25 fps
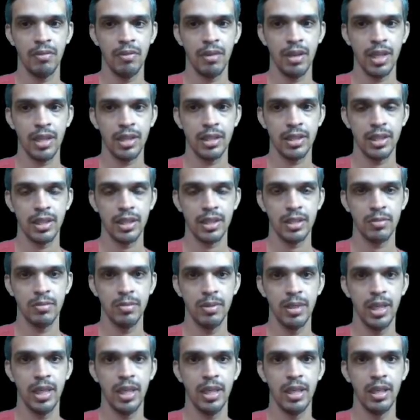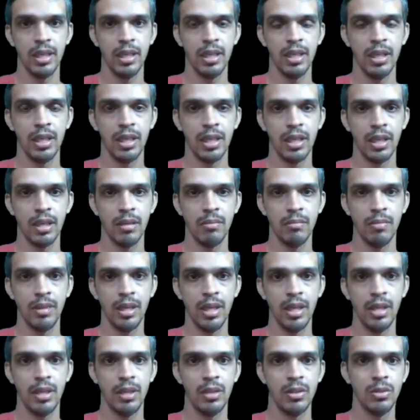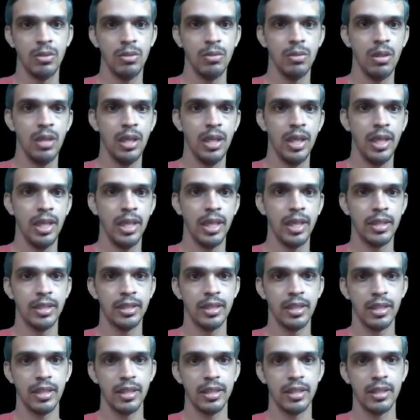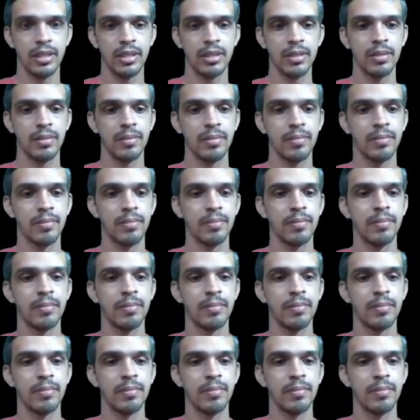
at a faster speed compared to linear search.